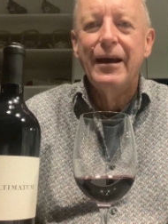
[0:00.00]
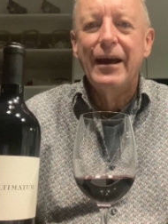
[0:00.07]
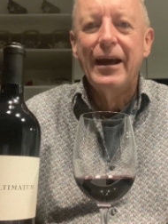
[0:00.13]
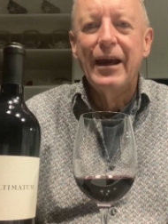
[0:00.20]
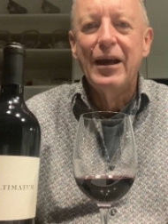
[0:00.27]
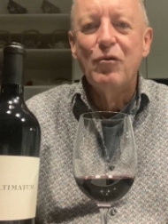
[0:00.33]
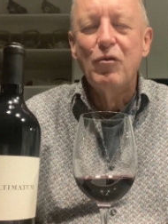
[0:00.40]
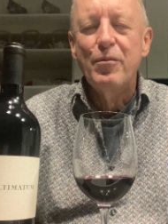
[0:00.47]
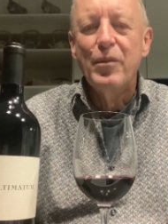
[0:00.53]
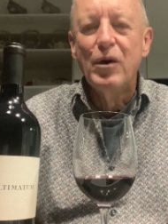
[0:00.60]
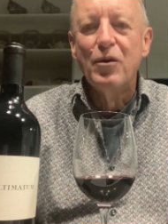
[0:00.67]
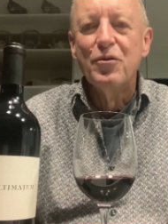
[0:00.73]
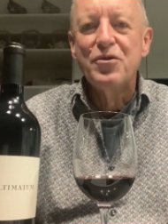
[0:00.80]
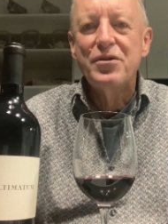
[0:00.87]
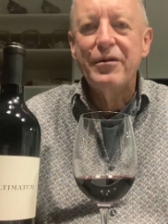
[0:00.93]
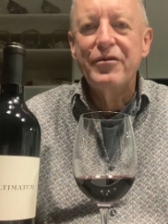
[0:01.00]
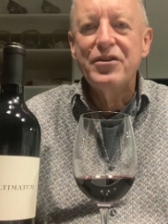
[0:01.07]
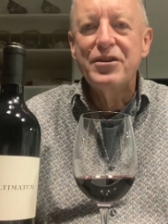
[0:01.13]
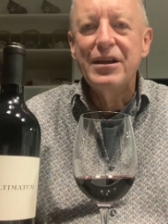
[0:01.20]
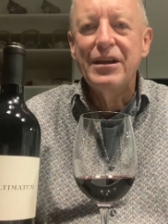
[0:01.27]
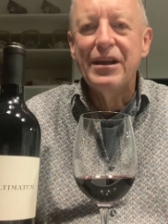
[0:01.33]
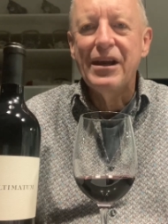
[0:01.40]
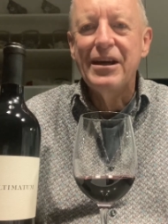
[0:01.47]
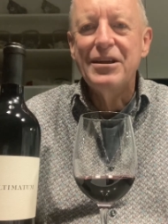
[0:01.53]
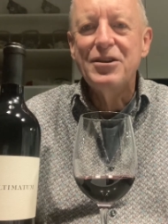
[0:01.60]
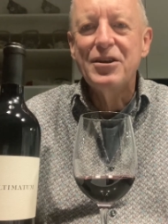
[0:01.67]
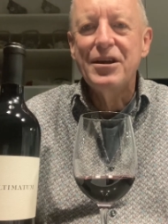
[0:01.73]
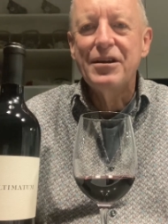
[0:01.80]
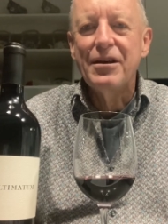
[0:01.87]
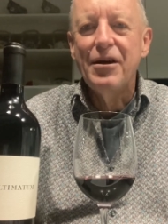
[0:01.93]
and we bottled 17 and
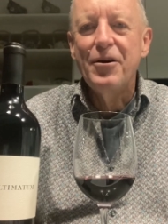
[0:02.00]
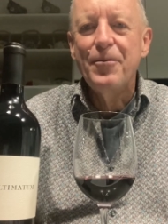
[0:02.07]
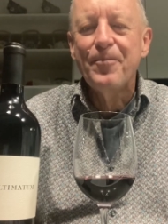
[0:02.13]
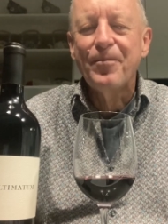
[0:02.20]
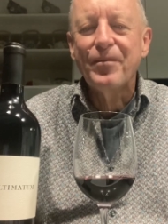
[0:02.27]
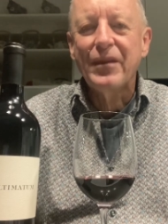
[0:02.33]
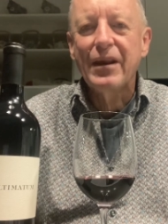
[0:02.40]
18 now.